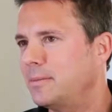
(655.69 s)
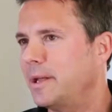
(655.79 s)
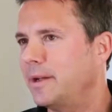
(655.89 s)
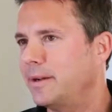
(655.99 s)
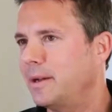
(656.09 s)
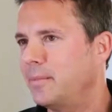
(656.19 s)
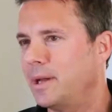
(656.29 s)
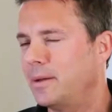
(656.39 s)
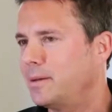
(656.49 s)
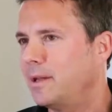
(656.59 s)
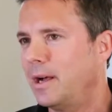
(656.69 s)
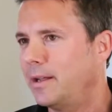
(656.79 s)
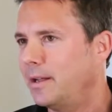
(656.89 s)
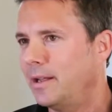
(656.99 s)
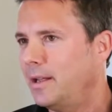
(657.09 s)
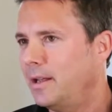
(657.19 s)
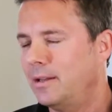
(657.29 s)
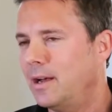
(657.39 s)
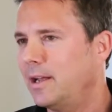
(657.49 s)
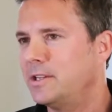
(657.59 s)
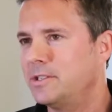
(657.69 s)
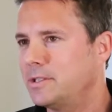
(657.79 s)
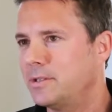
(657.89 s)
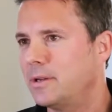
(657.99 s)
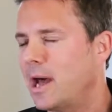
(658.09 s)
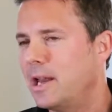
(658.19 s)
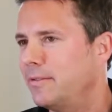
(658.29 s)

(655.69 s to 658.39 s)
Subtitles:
be here. Lucky is just not